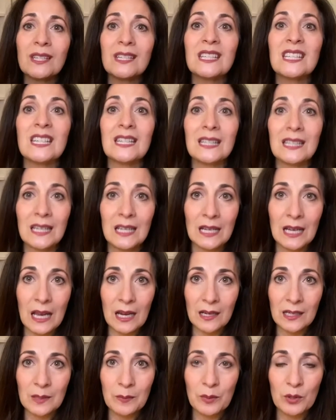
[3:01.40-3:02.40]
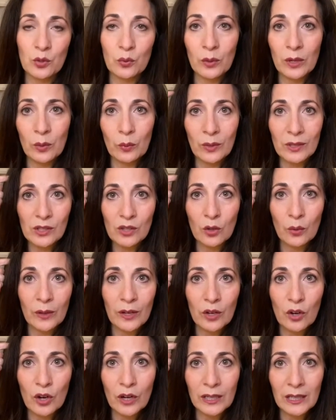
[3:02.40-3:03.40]
a disconnect between what's
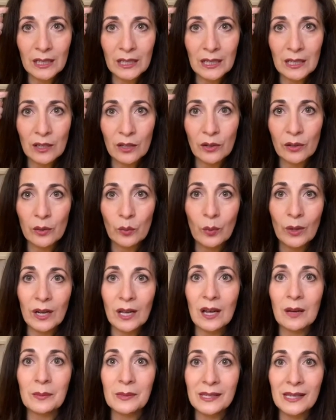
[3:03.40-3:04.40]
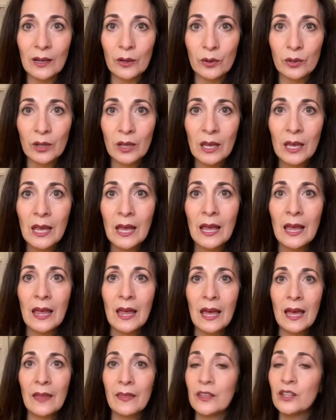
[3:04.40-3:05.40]
going on in here and what comes out.
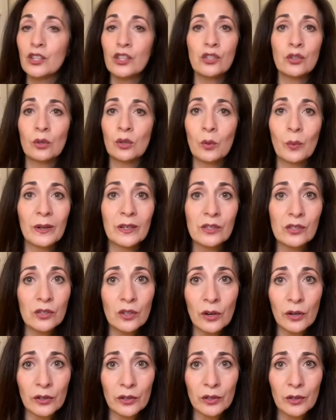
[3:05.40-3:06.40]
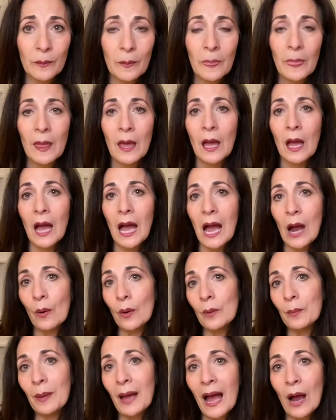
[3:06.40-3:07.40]
And they just don't know where to start.
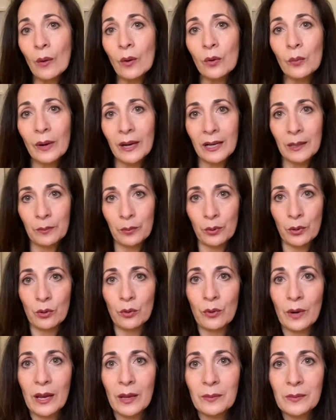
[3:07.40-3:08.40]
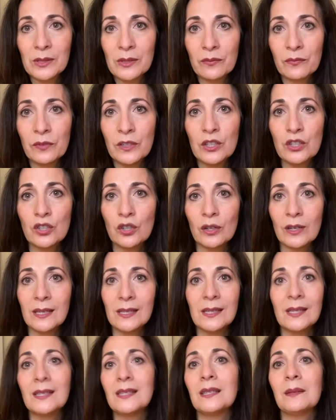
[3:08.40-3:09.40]
Our power writing programs feature a
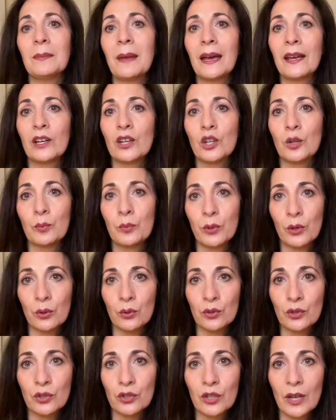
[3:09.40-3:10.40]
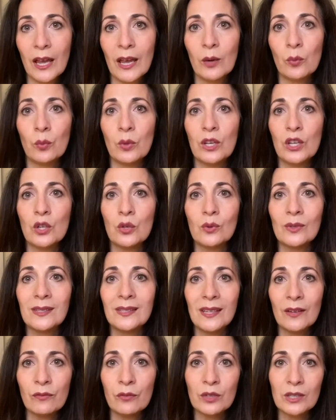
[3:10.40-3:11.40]
systematic approach, and we use
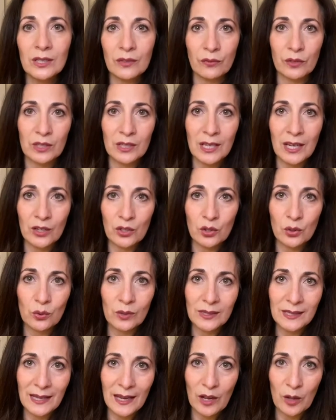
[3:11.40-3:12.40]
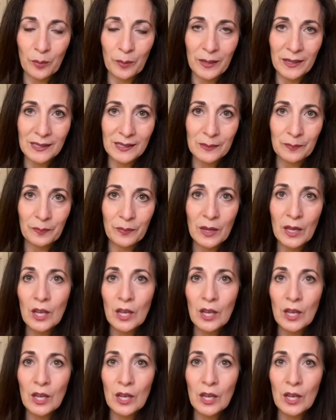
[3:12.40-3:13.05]
several different tech tools to help us.